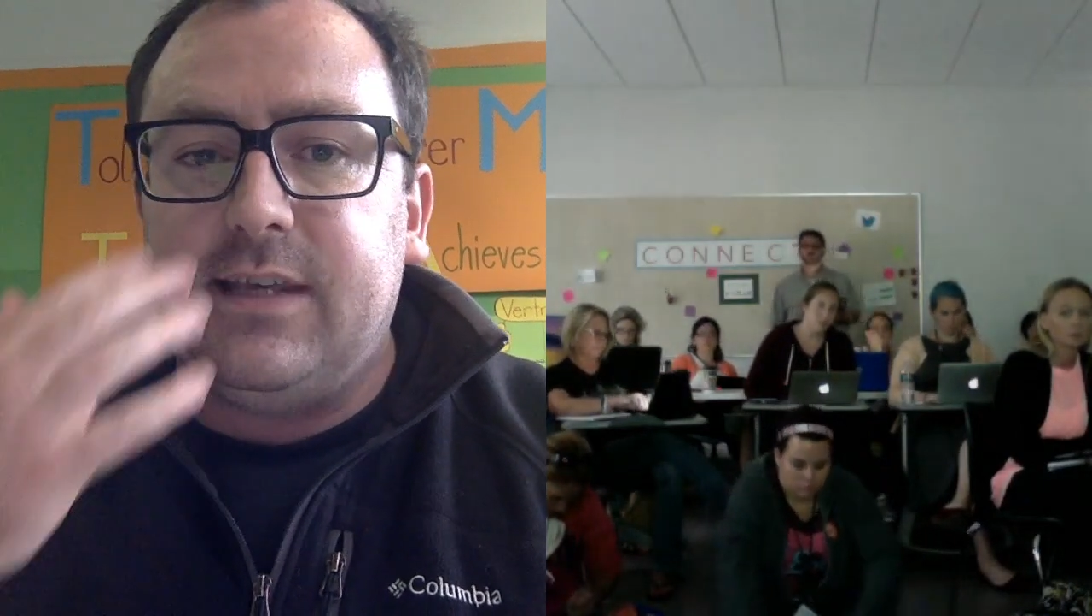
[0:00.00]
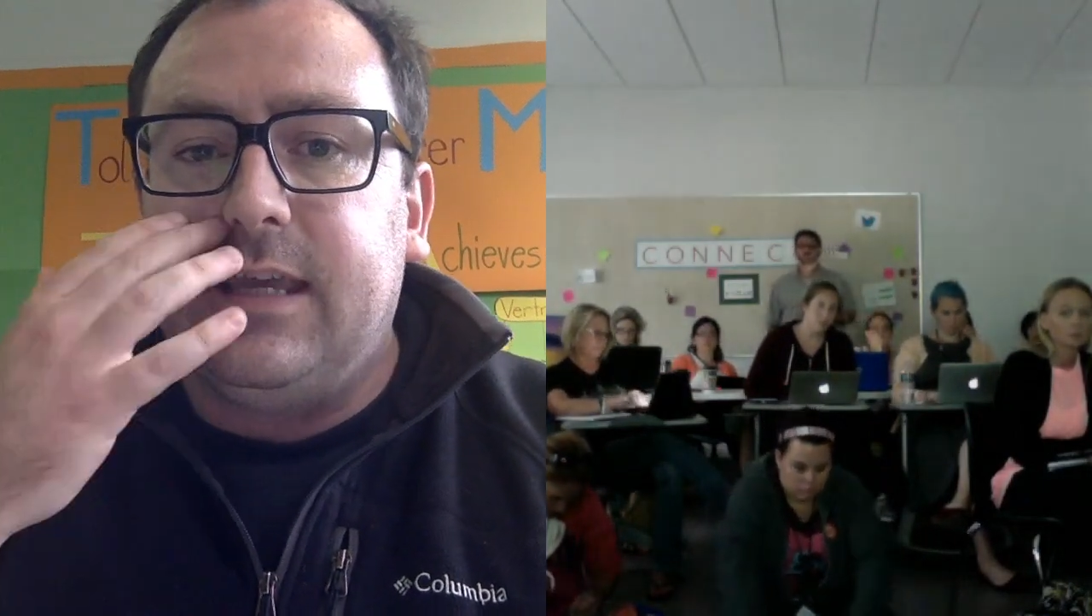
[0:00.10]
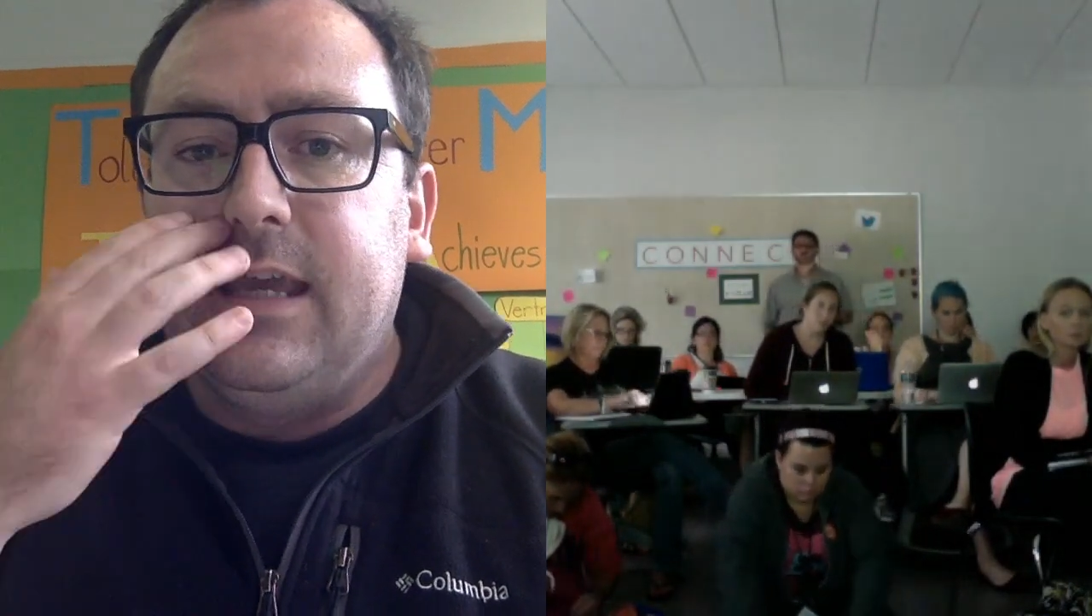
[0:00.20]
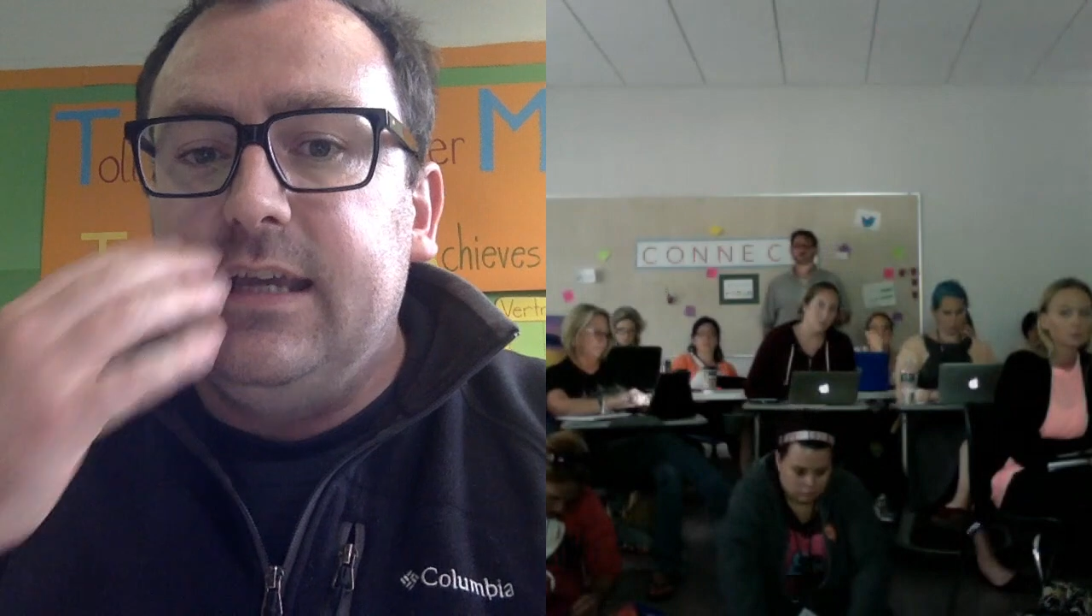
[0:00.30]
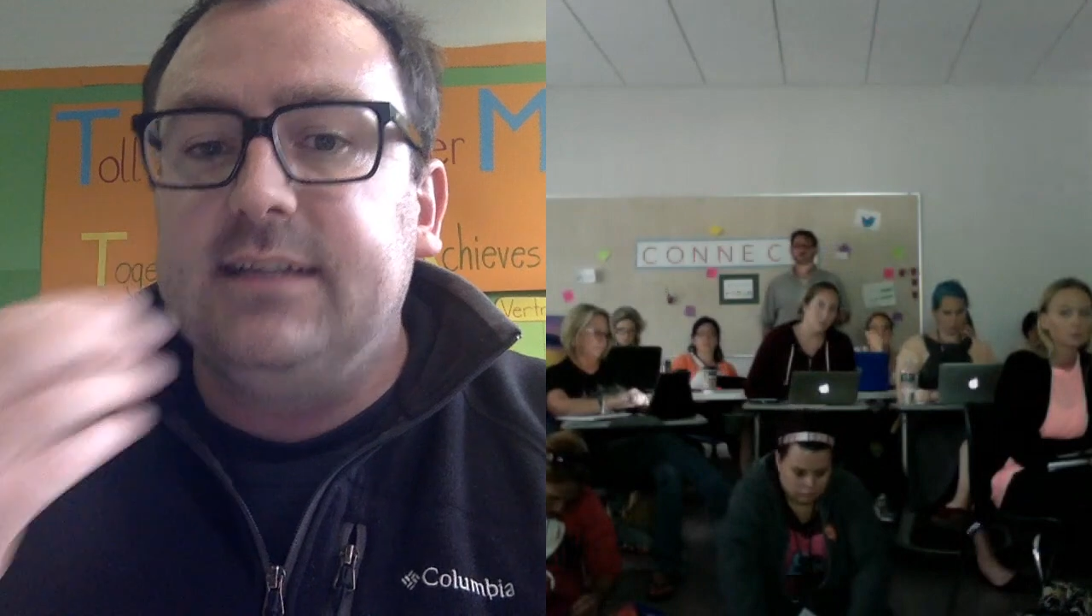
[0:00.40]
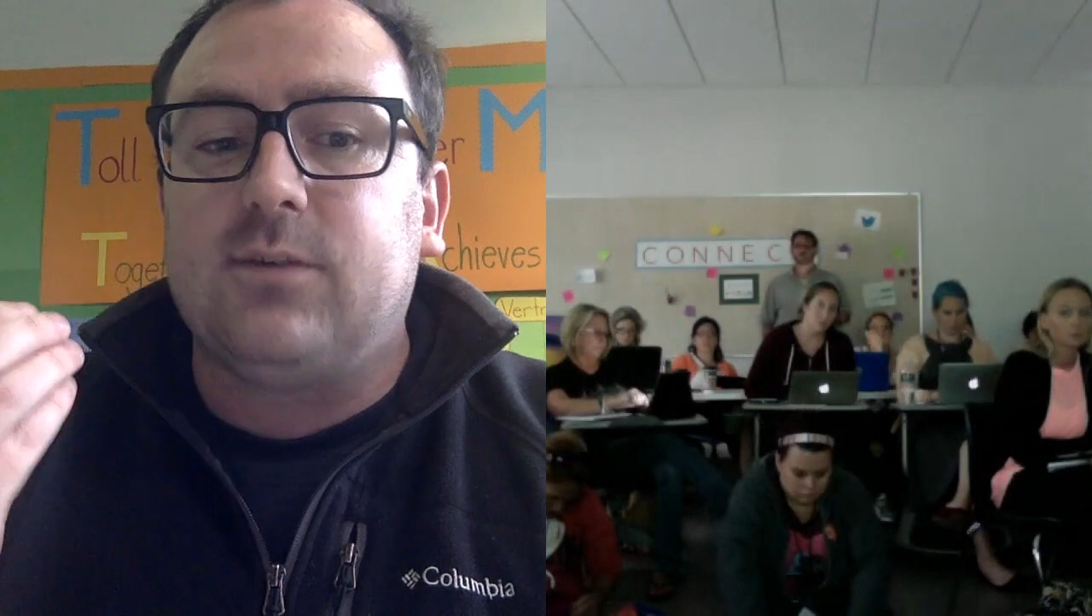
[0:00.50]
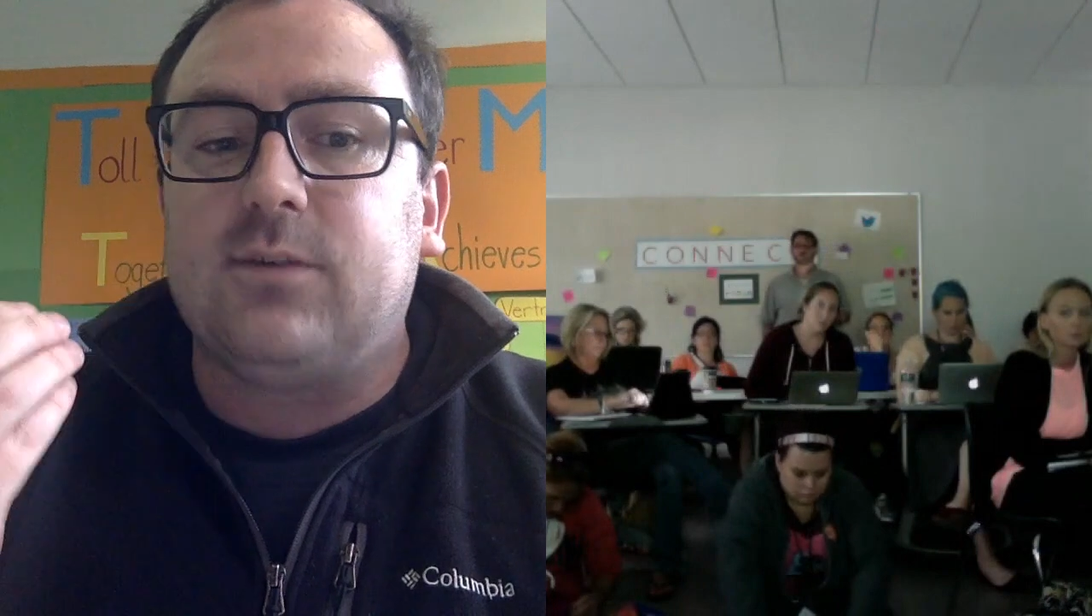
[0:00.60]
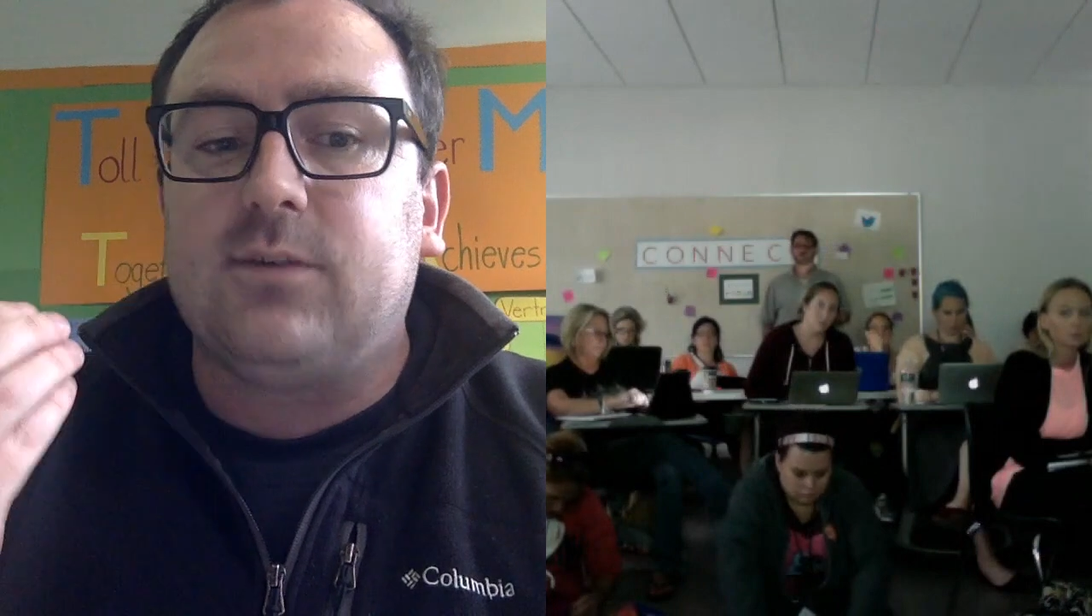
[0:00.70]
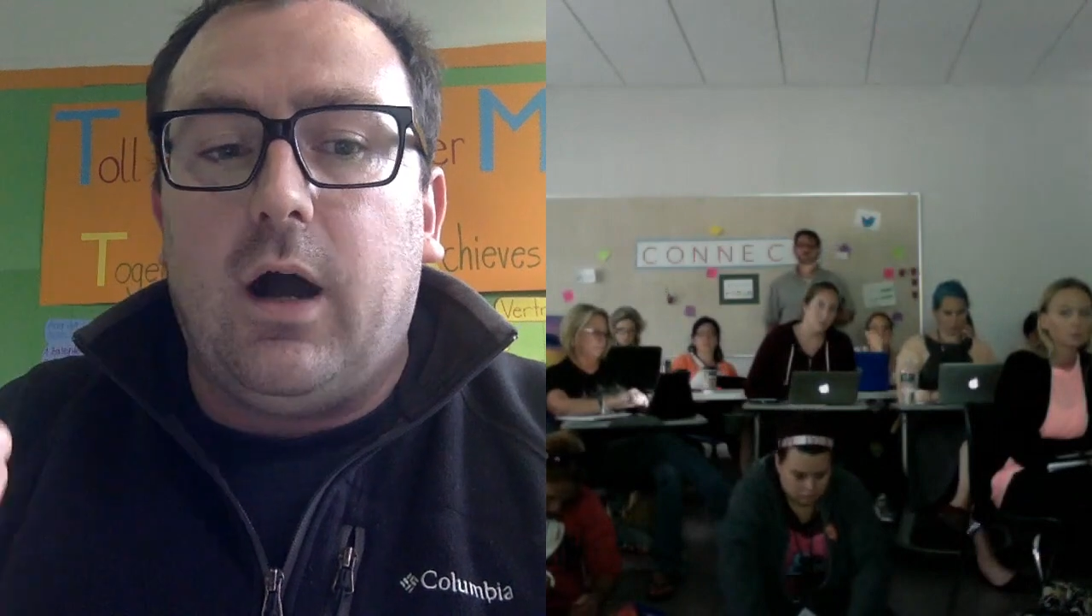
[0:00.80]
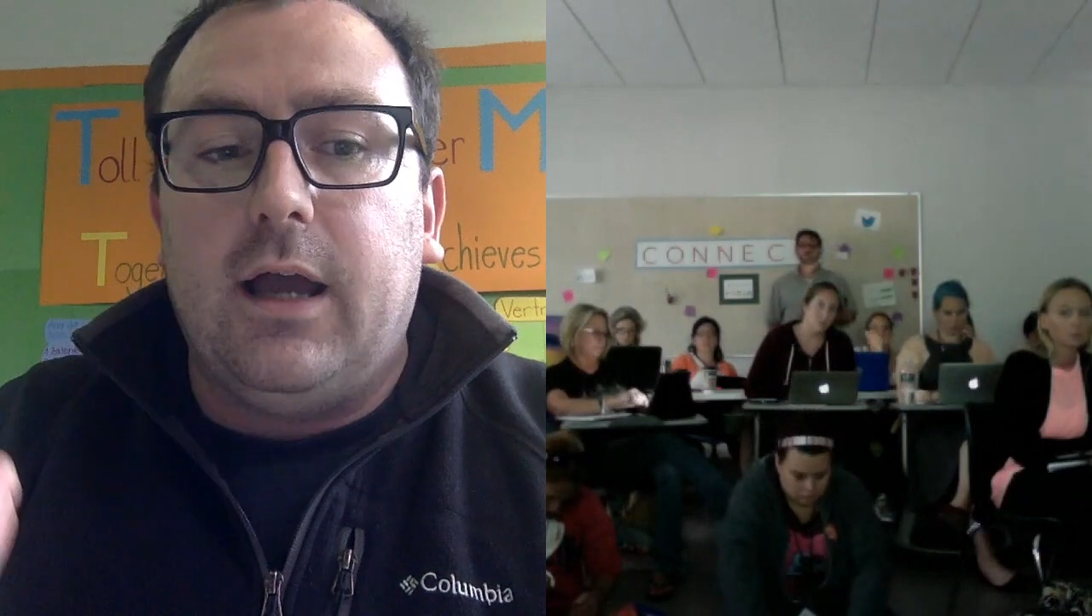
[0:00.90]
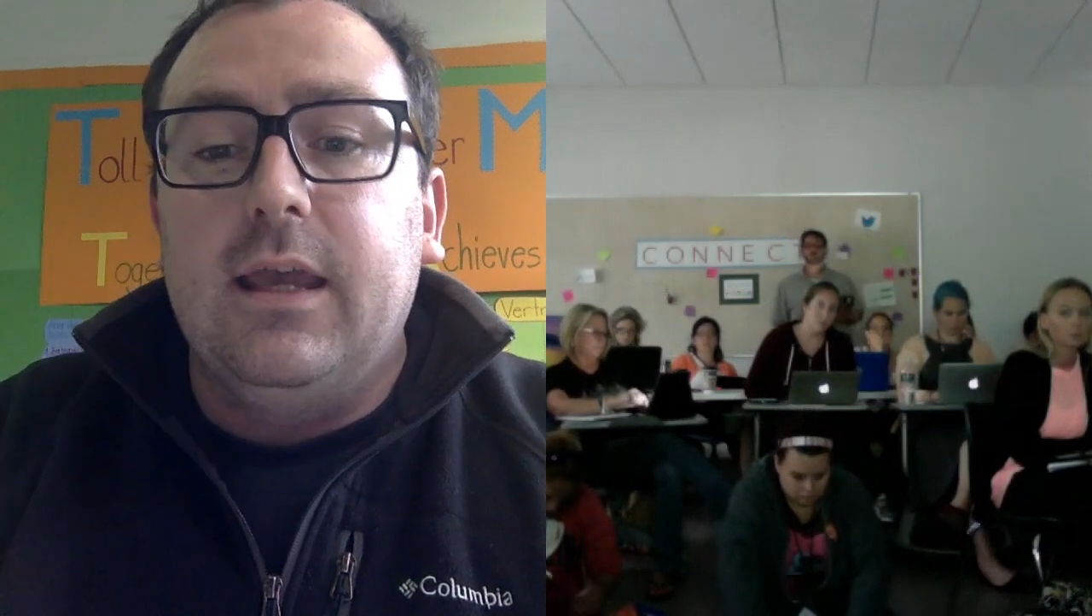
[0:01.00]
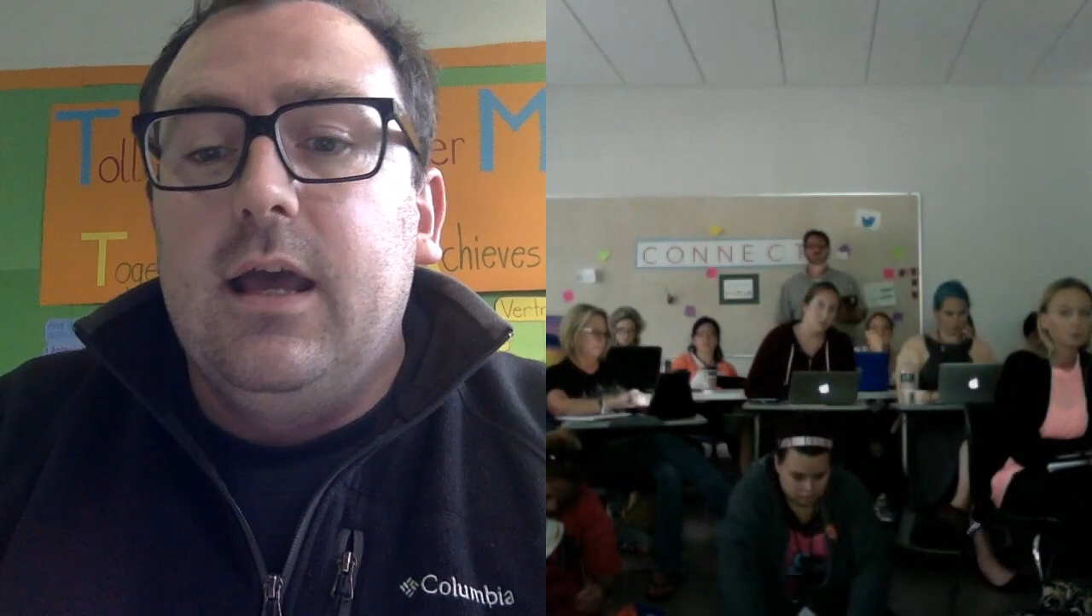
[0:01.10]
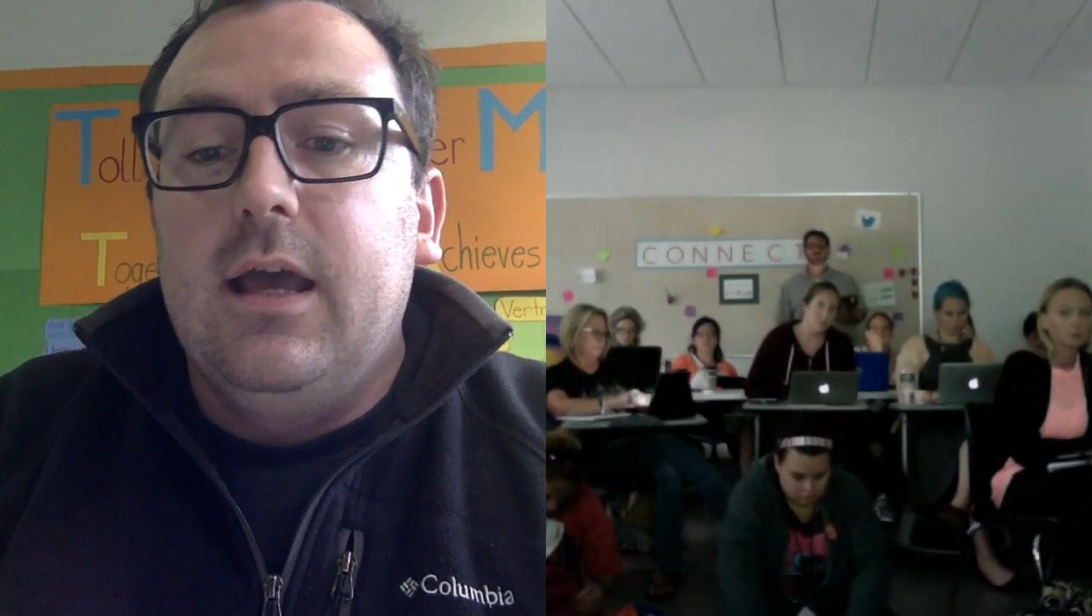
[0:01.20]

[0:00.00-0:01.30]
saying, it's the why.